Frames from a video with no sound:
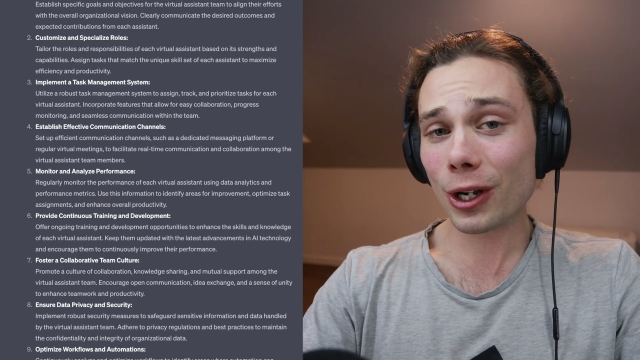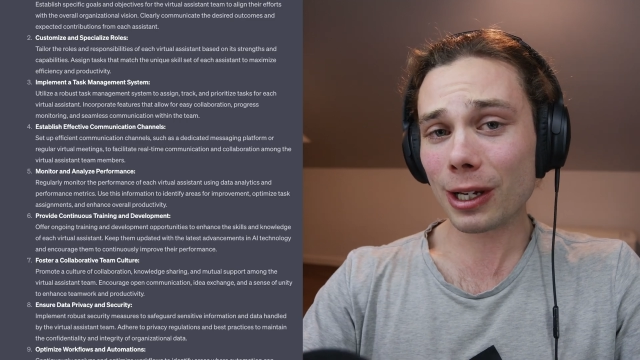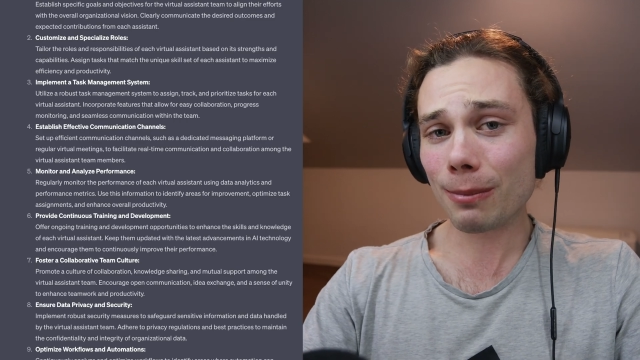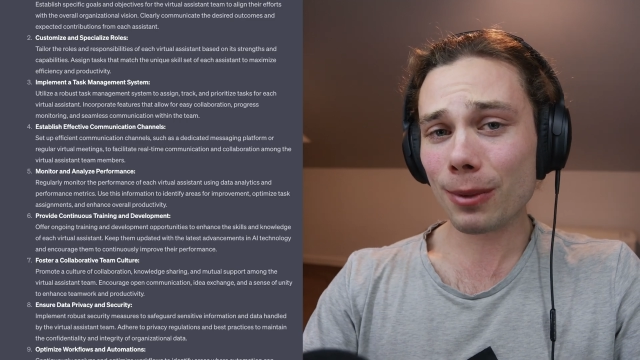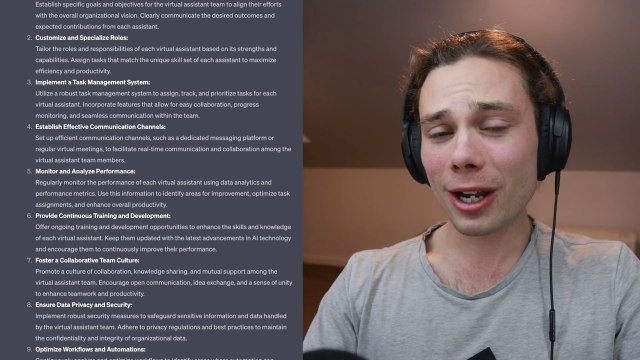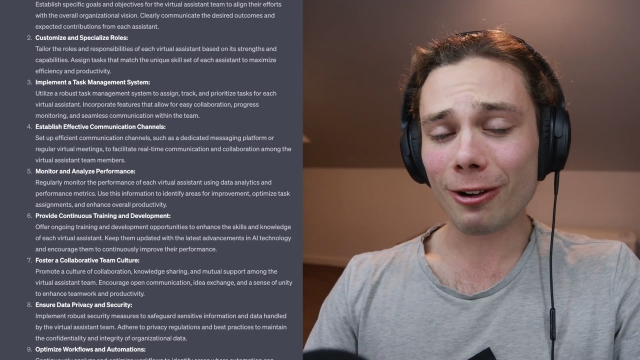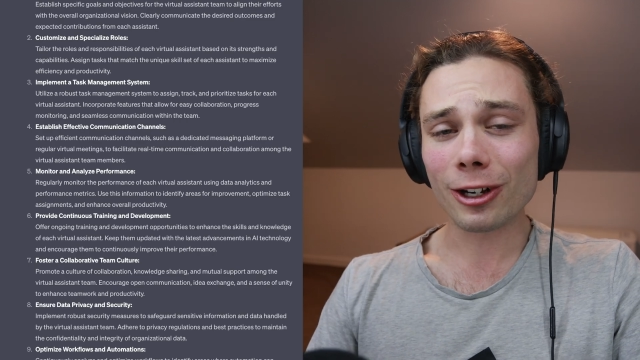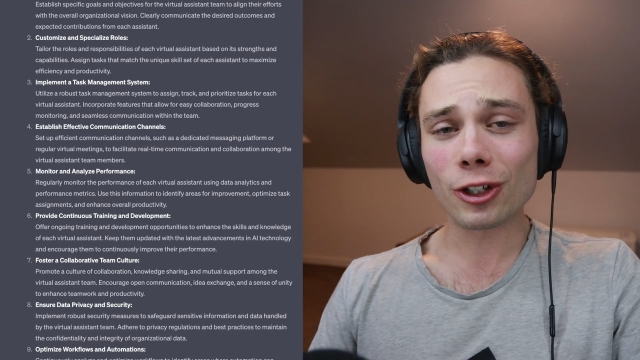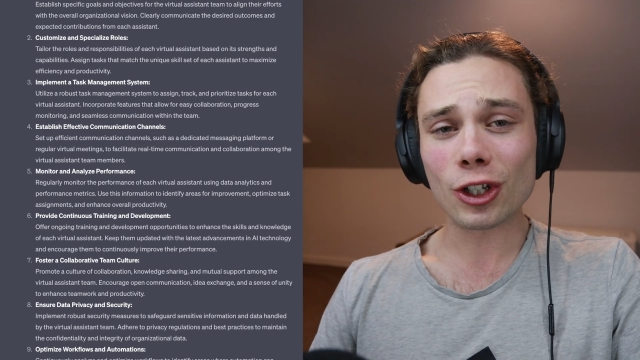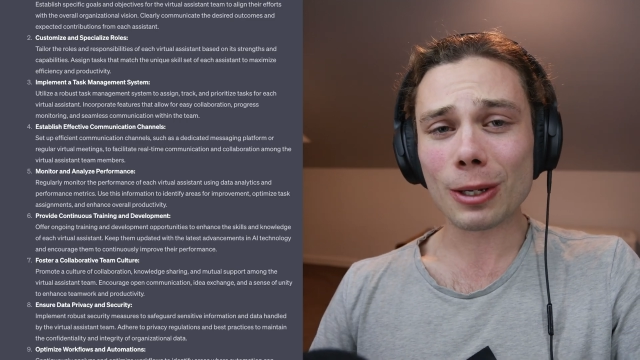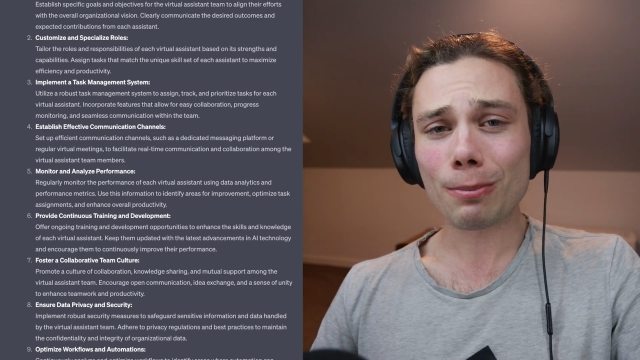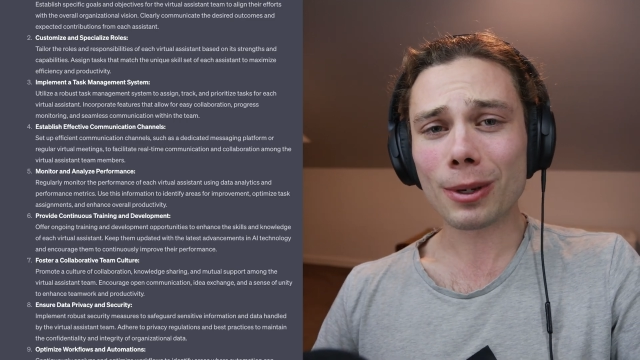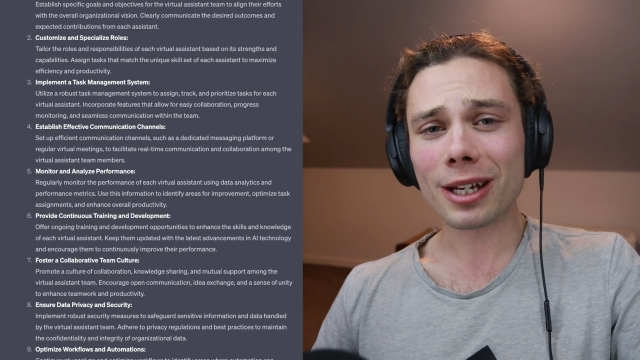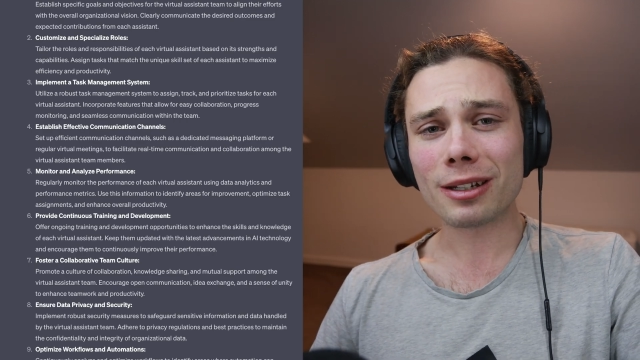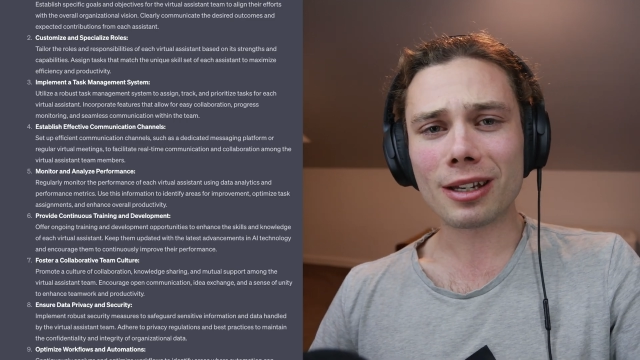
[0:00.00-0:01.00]
comparing
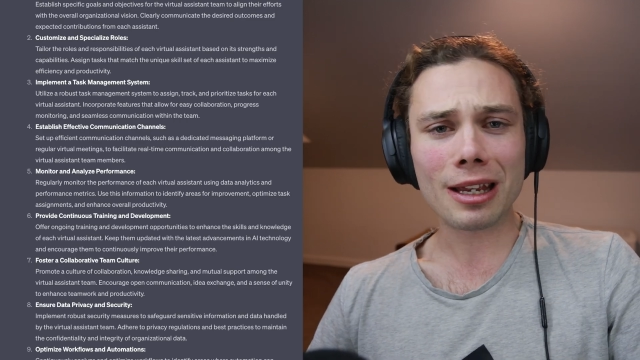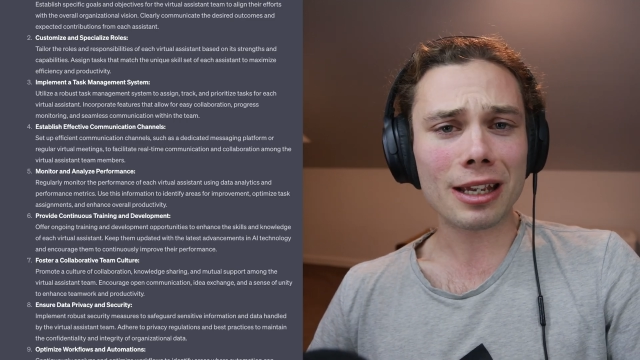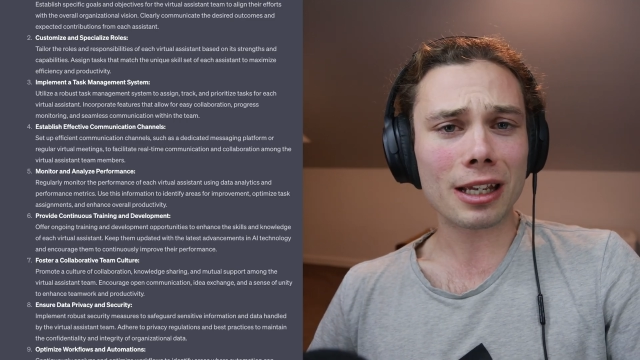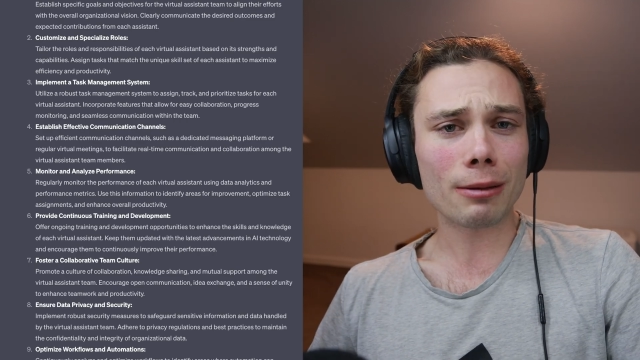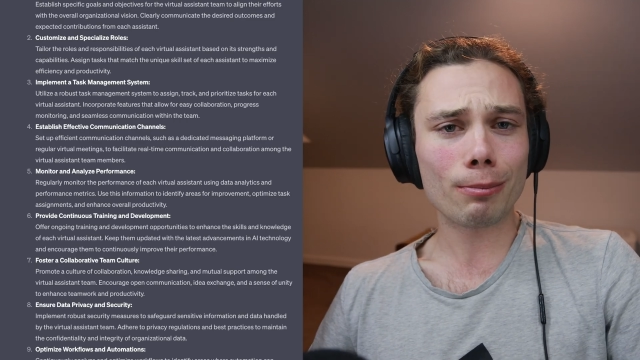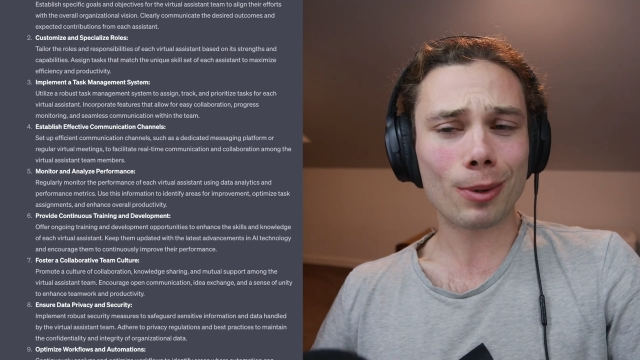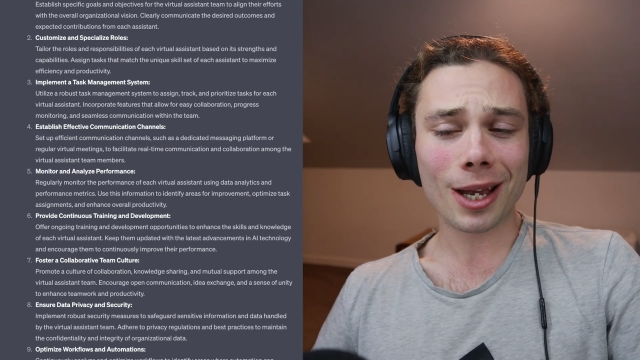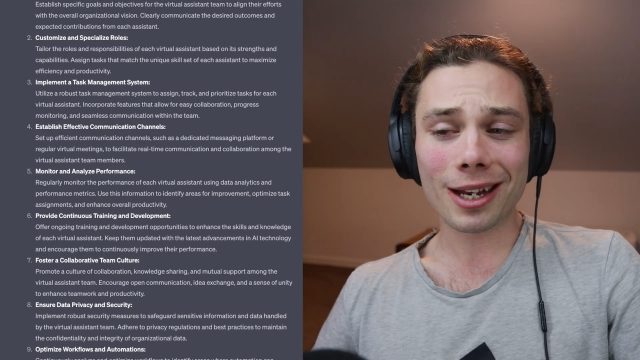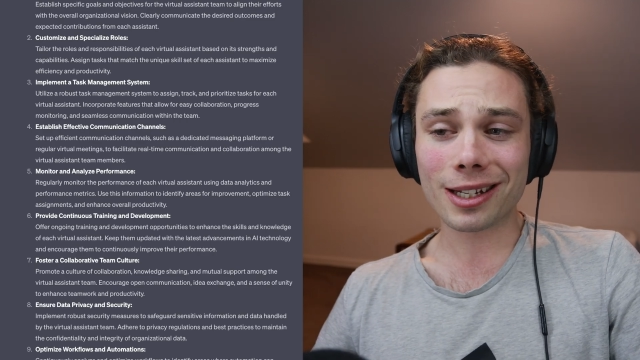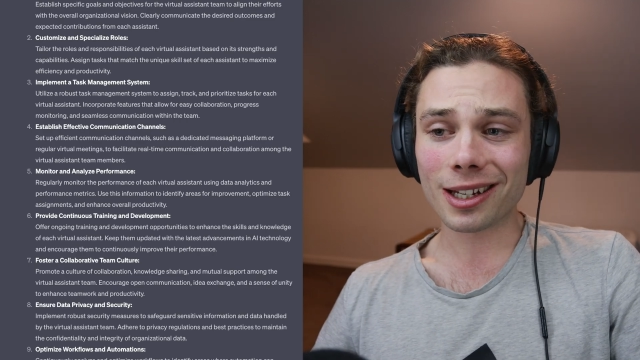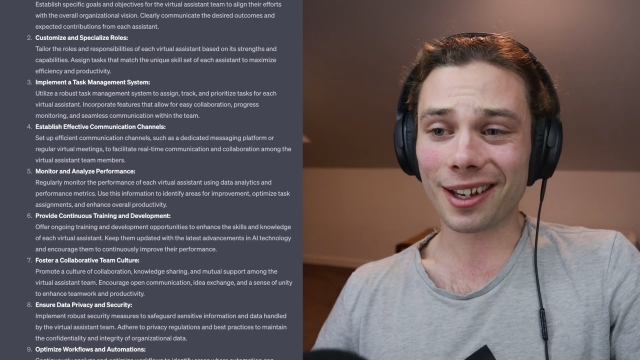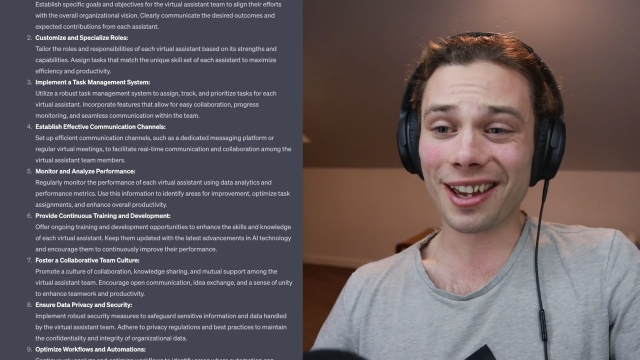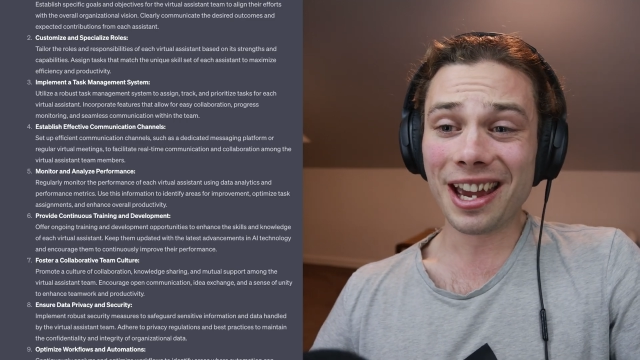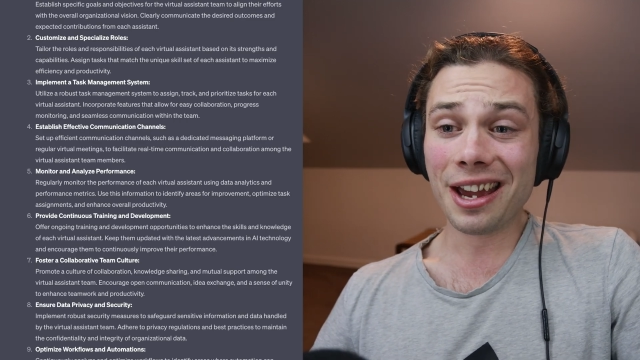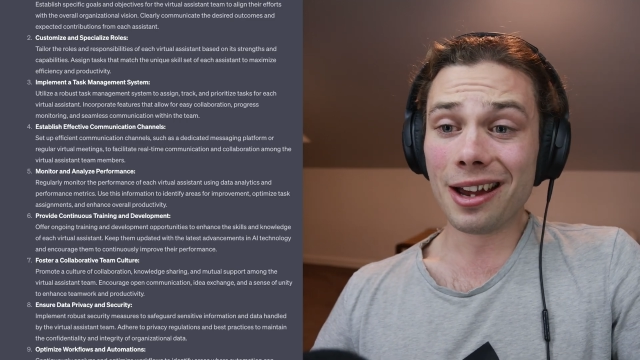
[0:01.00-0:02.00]
GPT compared to